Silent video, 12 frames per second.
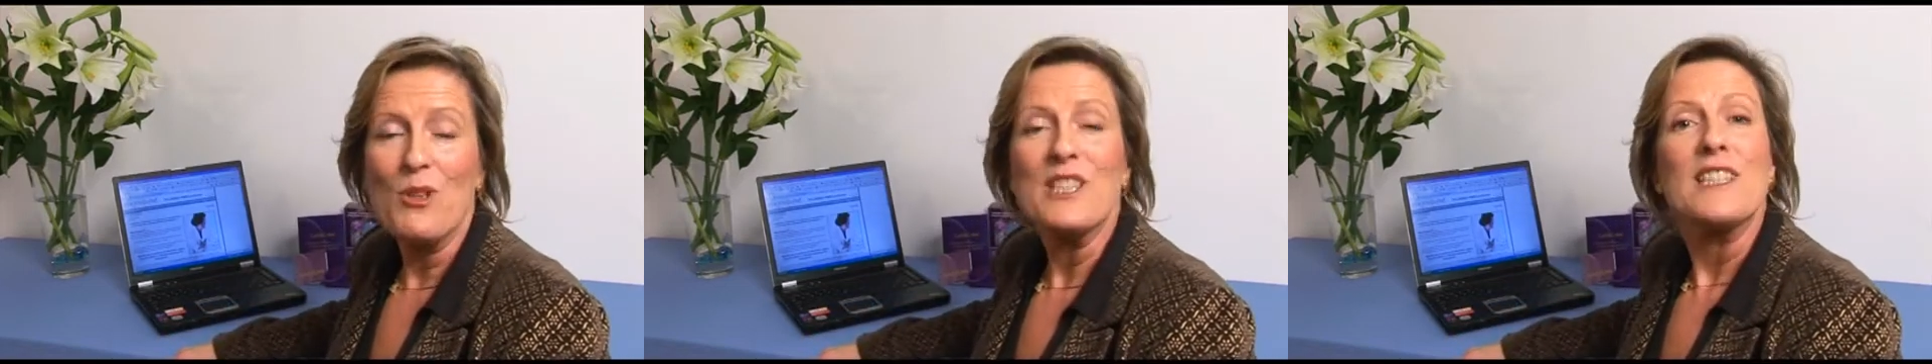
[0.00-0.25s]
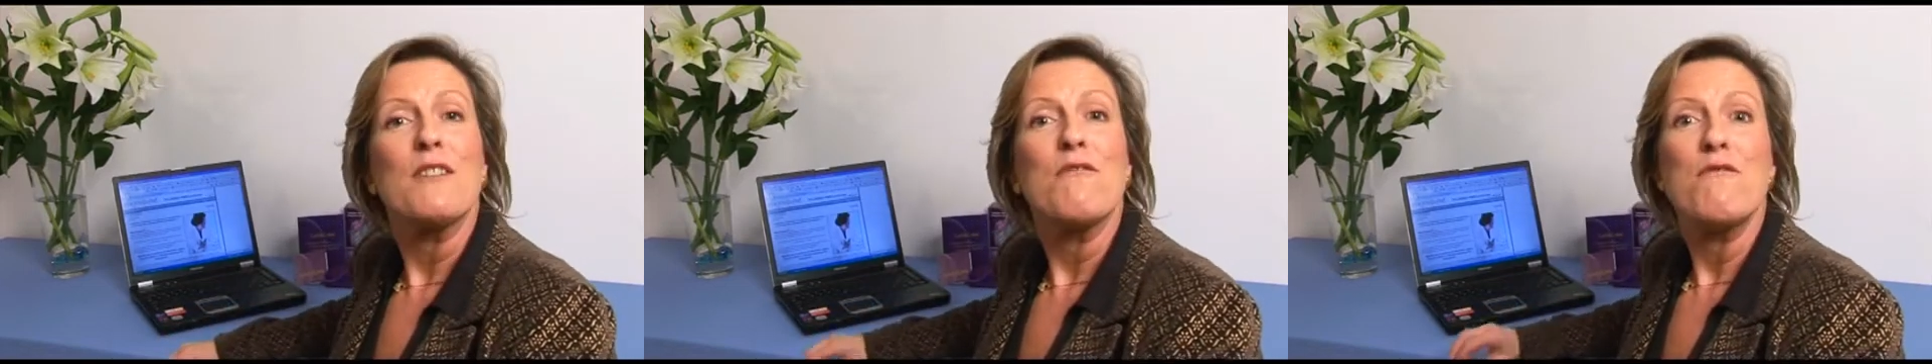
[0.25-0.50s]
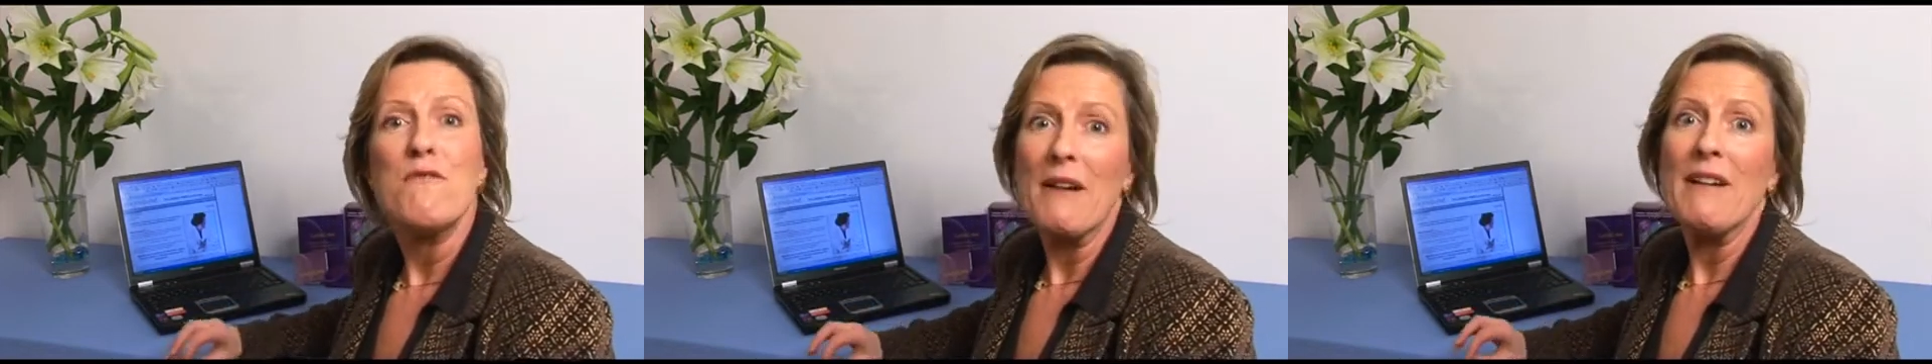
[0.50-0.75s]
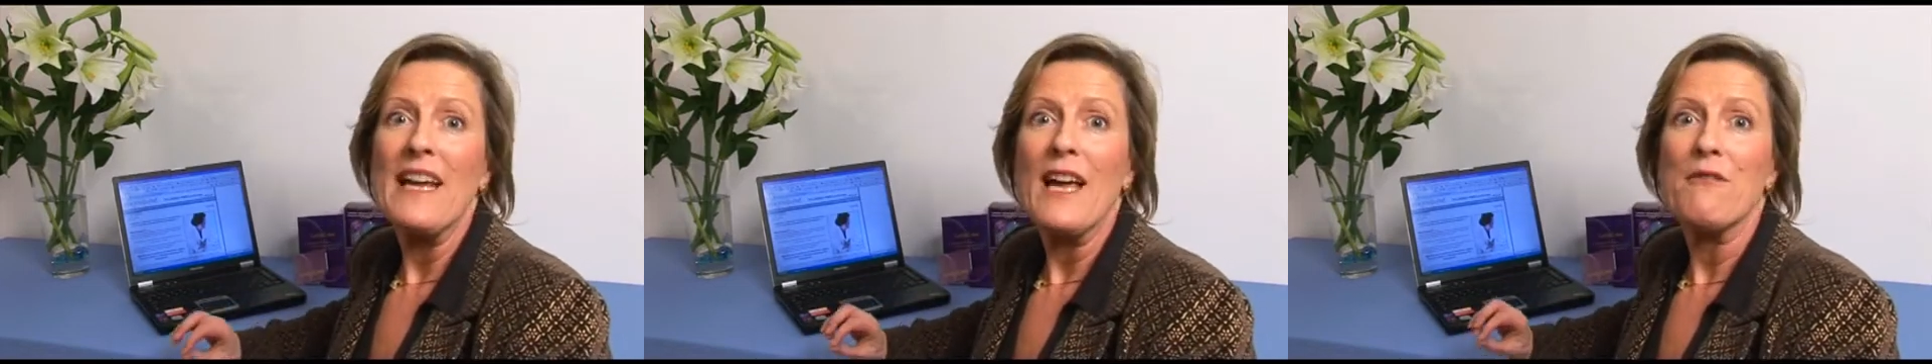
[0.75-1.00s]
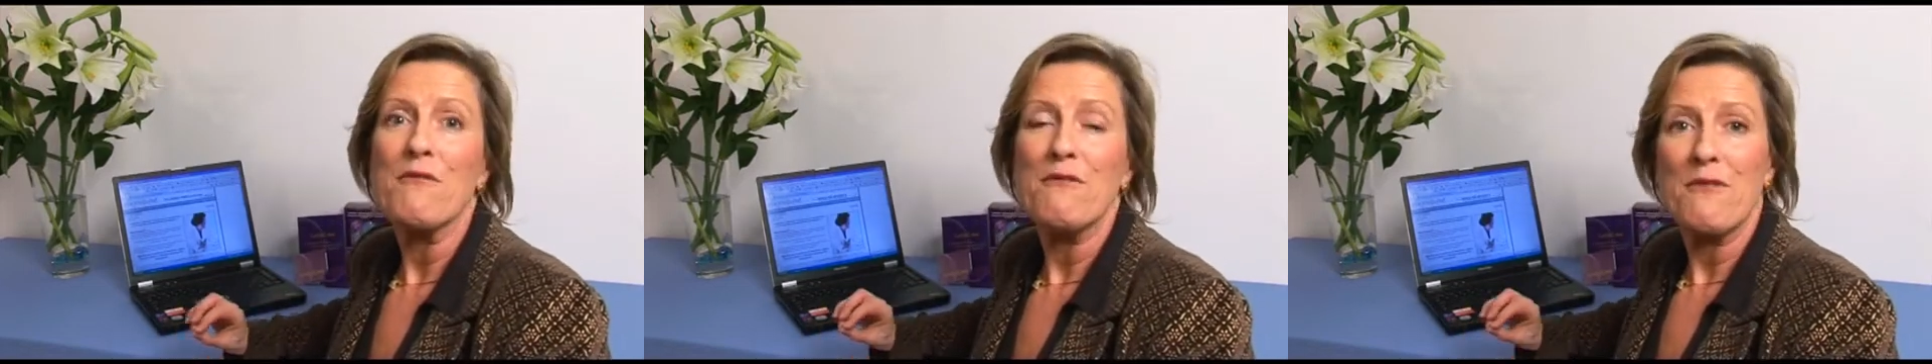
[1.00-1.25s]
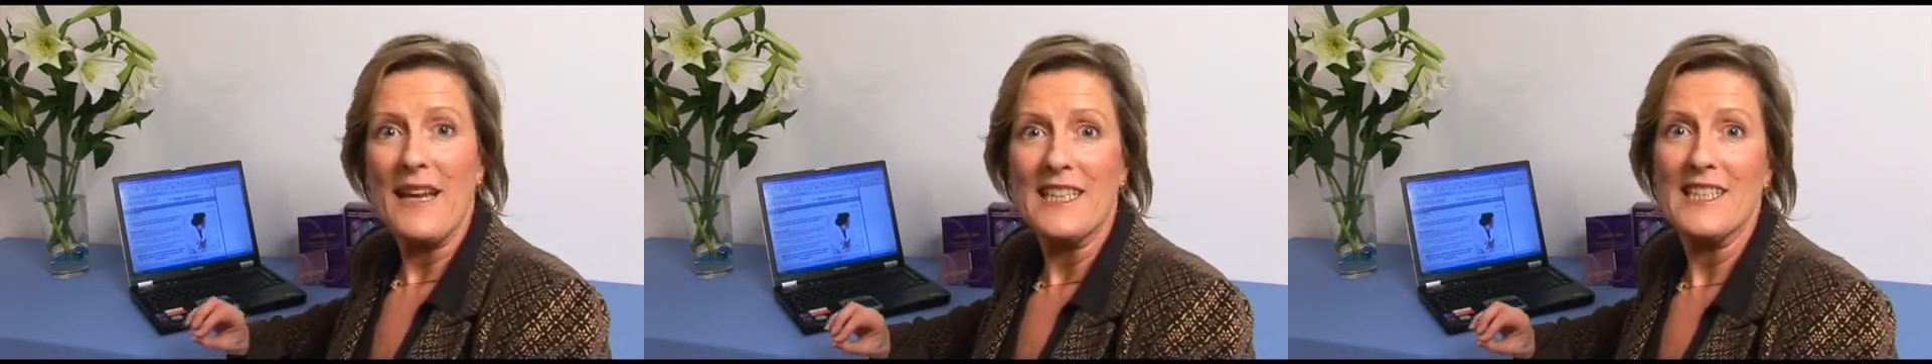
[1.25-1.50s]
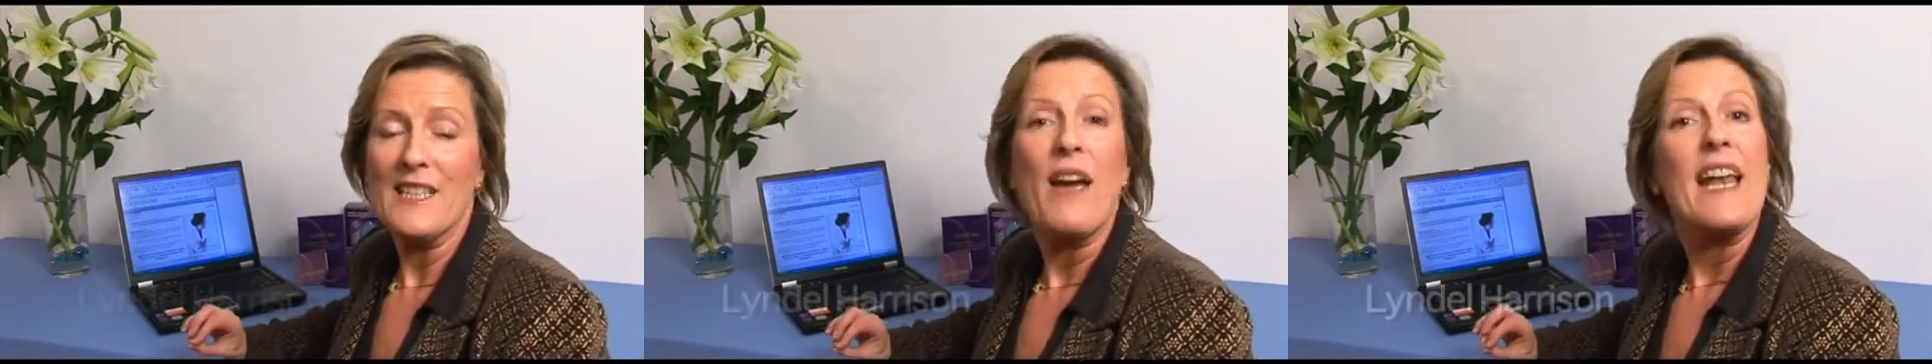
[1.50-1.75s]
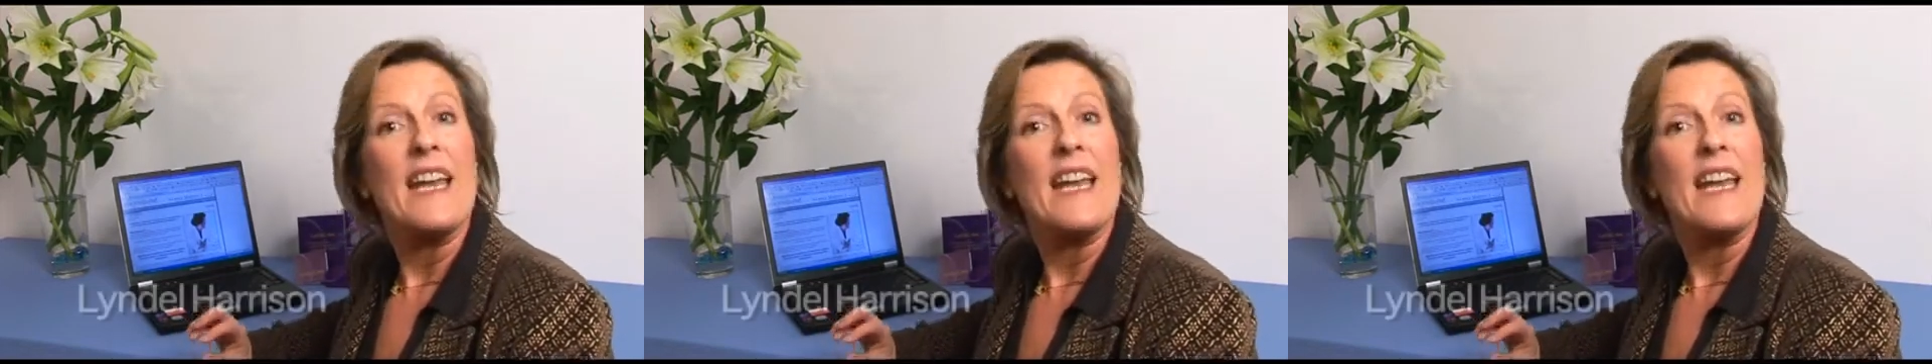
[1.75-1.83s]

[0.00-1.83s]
which is a very effective